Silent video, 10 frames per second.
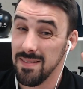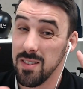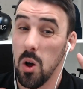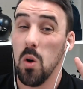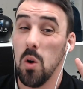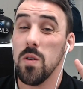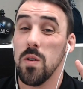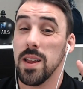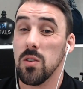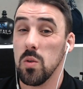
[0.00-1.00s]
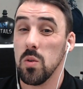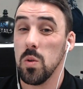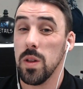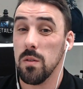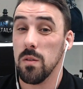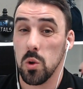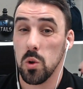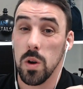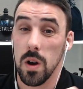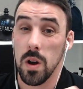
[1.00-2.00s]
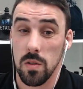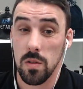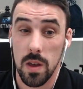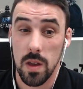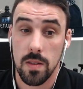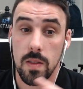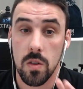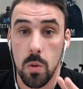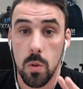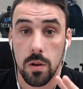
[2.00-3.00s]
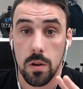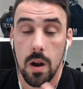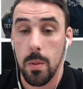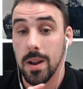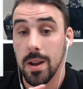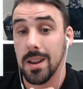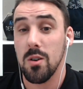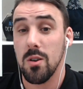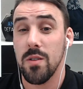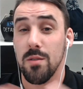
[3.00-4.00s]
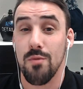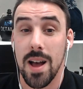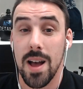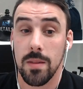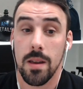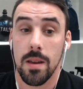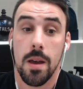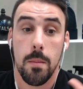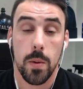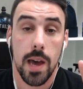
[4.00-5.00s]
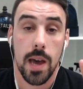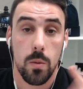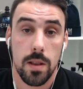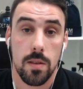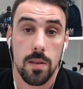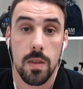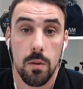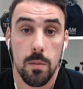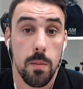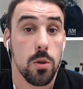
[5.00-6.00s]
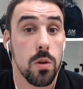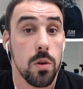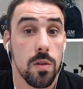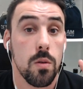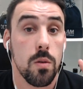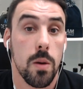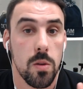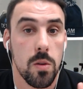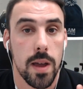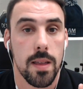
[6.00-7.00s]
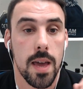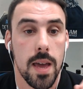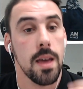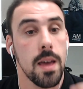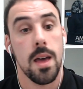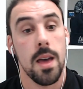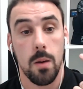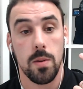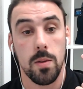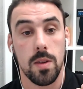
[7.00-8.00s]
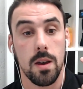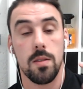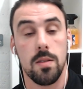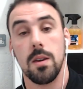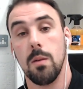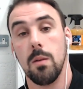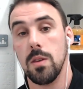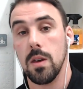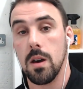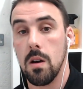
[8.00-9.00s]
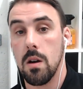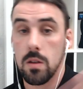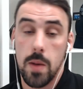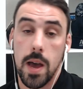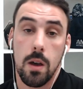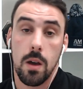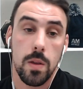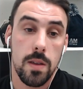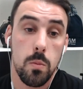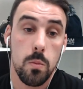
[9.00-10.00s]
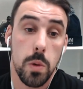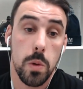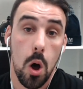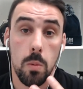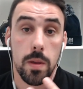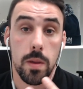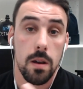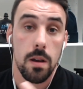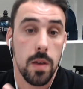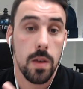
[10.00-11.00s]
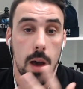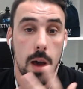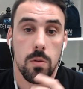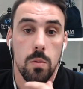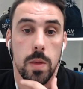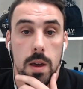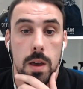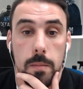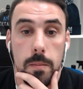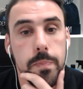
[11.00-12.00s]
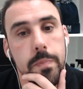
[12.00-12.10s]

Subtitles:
it's already sold out to show cars. It's in the smaller car park and it's already rammed, but we cannot wait to see you there. Remember, you can still come and spectate, come and see us, come see the cars, come hang out with the team. We will all be there. The cameras will be there.